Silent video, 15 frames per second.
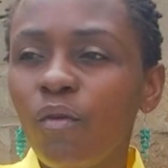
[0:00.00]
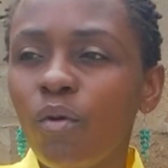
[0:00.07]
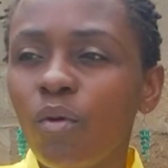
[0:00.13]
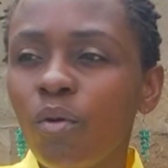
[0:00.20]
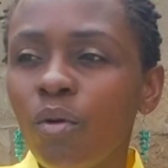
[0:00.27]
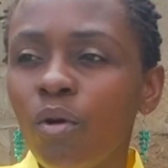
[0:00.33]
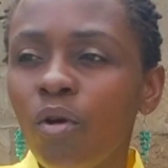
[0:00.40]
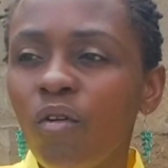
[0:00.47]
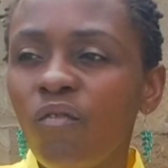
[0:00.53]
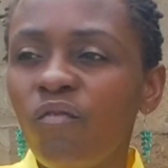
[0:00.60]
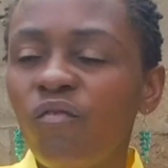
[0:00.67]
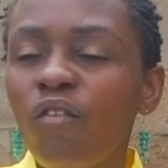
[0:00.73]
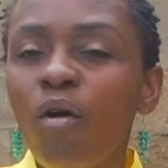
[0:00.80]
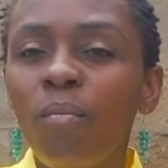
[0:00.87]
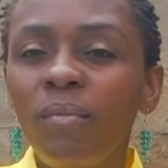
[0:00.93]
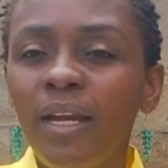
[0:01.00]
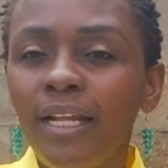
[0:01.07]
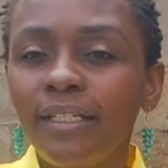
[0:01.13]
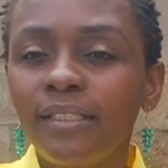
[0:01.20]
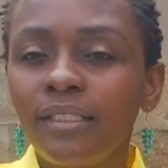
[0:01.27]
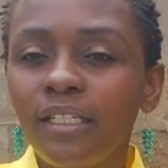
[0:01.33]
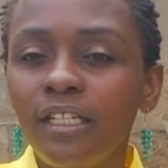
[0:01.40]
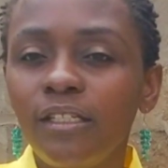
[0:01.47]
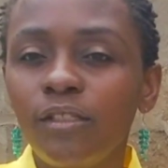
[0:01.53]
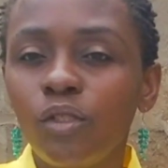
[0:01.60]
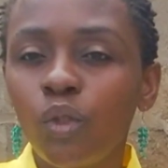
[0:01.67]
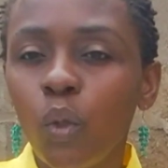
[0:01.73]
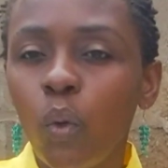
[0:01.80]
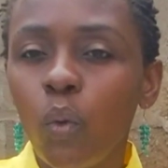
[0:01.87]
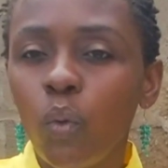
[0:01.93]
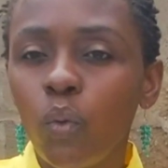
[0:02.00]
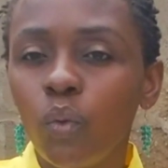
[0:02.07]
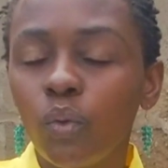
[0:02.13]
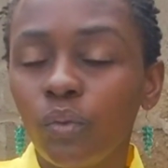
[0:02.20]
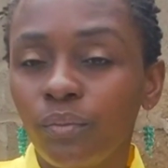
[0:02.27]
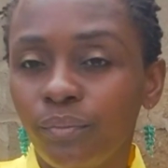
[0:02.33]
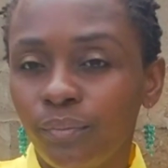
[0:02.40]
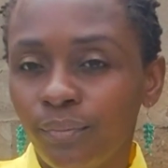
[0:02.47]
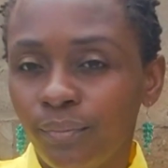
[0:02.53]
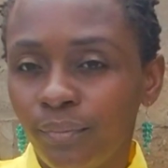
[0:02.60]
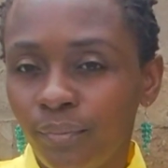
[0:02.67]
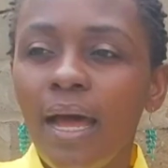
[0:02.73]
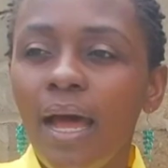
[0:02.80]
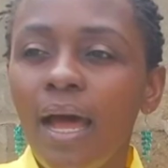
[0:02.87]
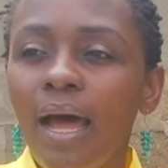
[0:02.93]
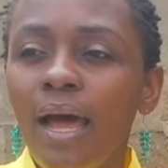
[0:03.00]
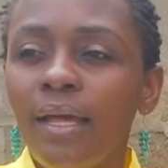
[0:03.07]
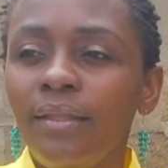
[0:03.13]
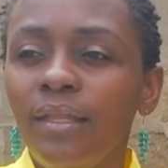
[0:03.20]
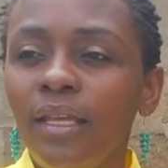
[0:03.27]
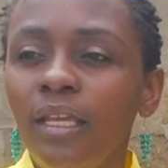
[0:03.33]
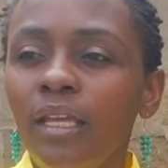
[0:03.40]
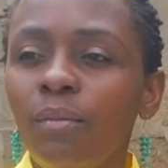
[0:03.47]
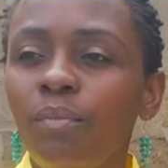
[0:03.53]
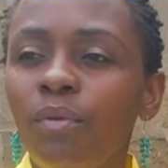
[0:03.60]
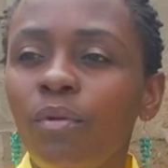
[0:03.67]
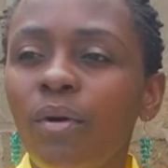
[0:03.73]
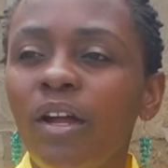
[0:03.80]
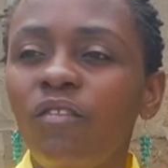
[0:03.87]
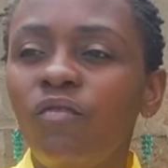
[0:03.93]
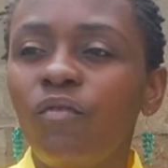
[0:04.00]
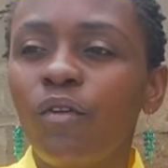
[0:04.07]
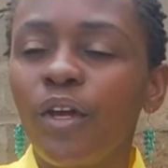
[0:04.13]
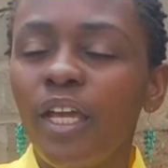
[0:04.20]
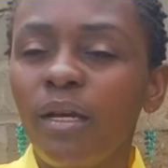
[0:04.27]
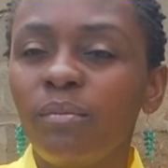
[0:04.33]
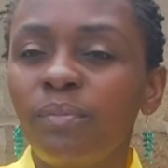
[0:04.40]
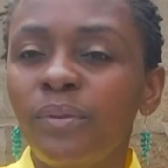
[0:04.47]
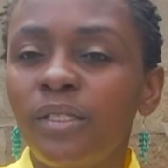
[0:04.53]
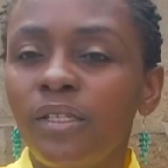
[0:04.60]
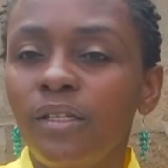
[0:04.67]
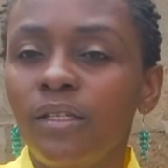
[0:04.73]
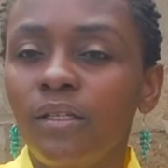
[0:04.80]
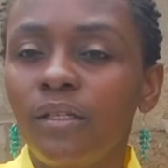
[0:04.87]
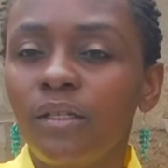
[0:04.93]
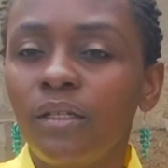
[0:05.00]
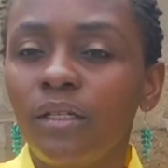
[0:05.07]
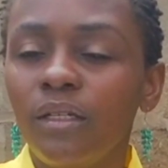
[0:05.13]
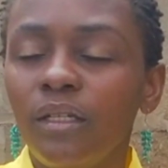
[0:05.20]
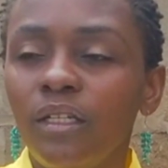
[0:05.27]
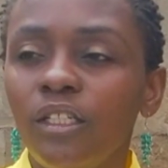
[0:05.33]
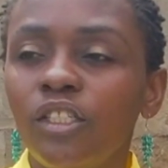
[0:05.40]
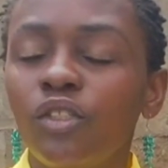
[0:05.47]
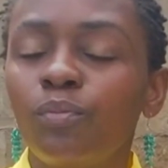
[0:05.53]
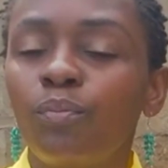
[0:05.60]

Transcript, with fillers: for formless is tohu, and the Hebrew word for empty is